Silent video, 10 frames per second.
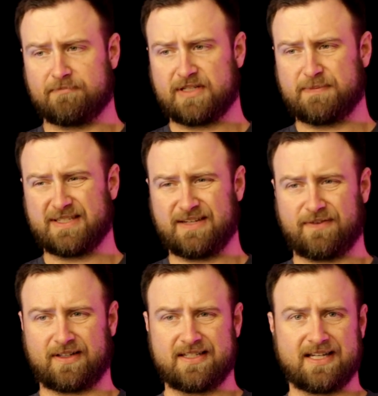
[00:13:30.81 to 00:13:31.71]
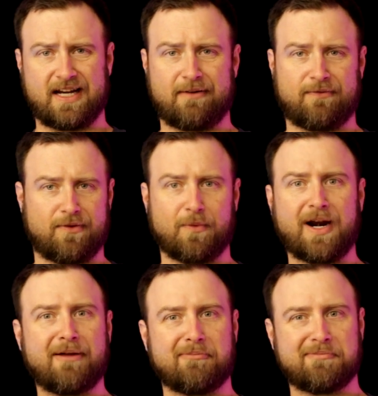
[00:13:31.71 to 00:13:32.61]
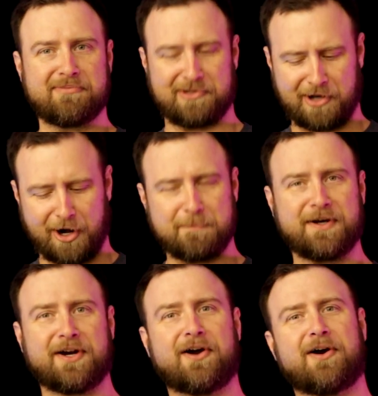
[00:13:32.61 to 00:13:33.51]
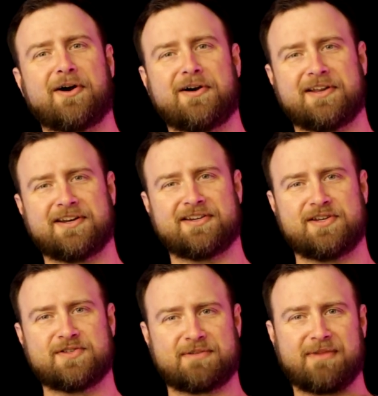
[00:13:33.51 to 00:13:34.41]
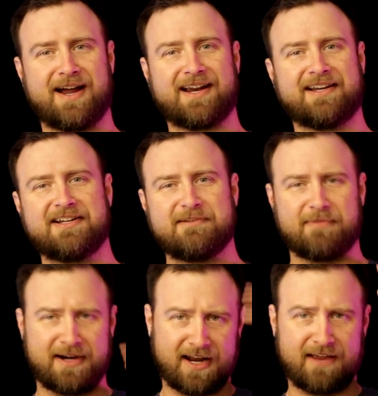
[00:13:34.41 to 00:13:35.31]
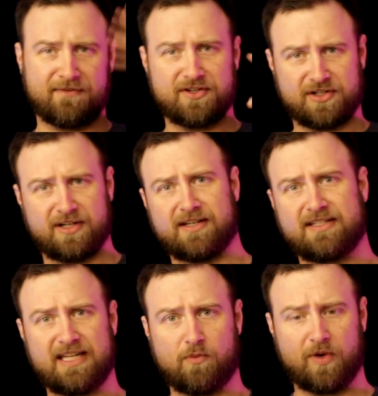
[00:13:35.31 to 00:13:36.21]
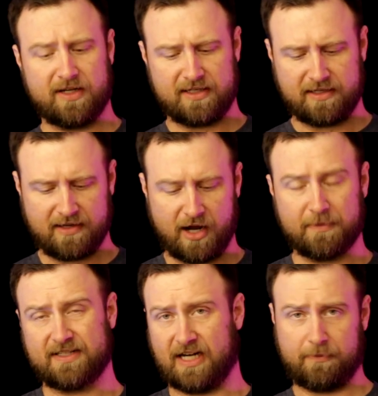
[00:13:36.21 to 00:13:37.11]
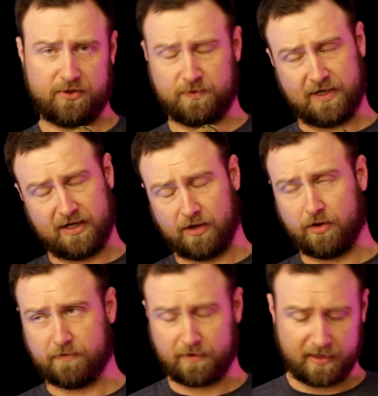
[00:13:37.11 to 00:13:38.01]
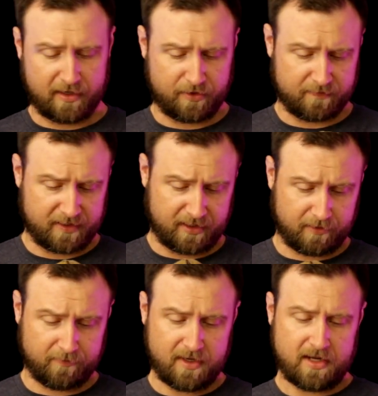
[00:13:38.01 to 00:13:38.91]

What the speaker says: specifically set up for when I'm LARPing hard and using my night vision and Team Windy helmet setup, which we can go over in another video.